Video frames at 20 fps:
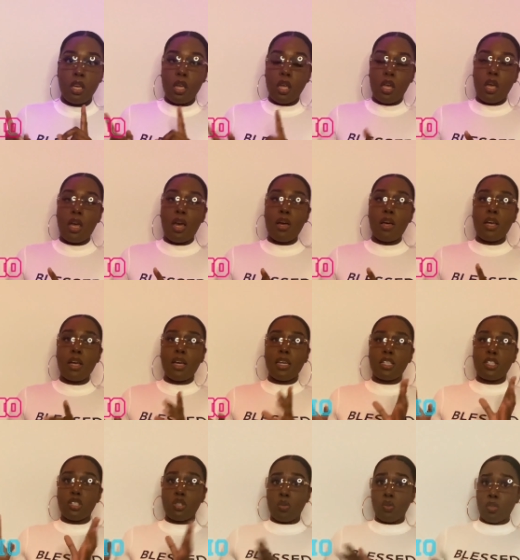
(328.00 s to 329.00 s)
I
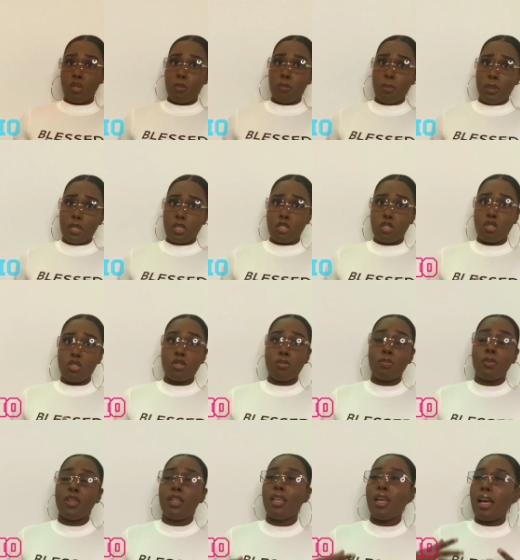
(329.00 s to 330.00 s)
showed the pictures,
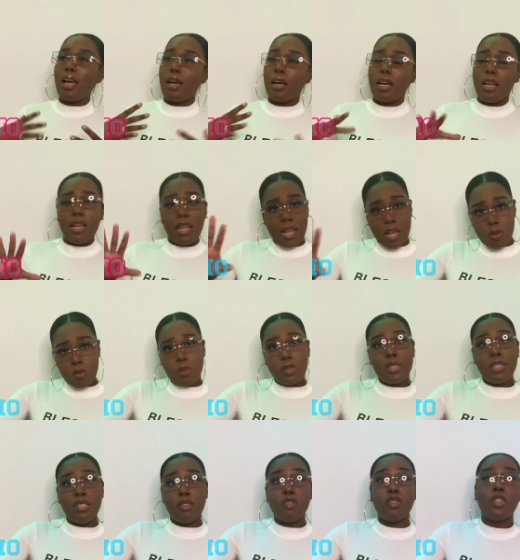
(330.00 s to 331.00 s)
but I will
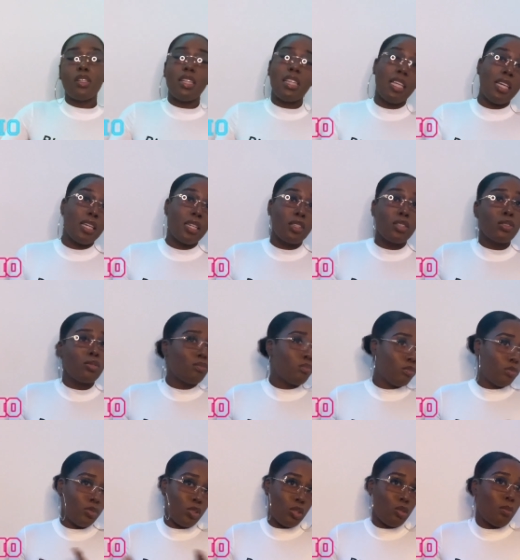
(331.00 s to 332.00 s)
leave the link
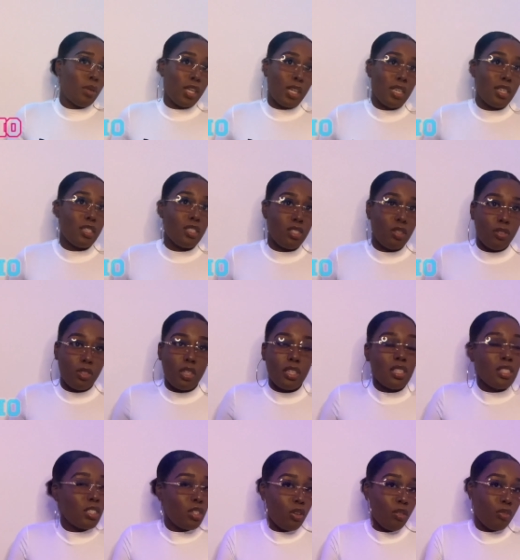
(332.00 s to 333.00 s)
to make it easy,
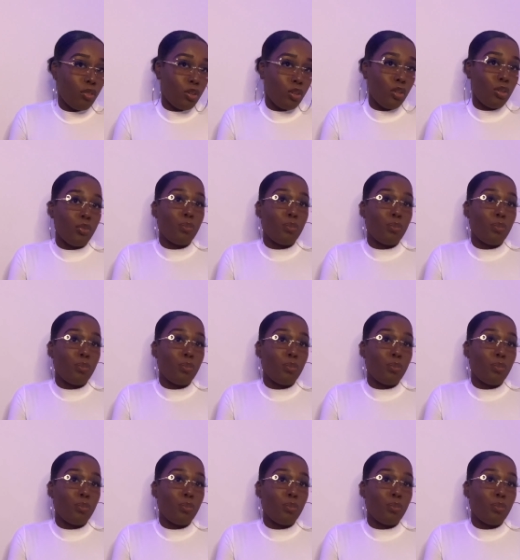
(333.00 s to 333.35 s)
easier for you.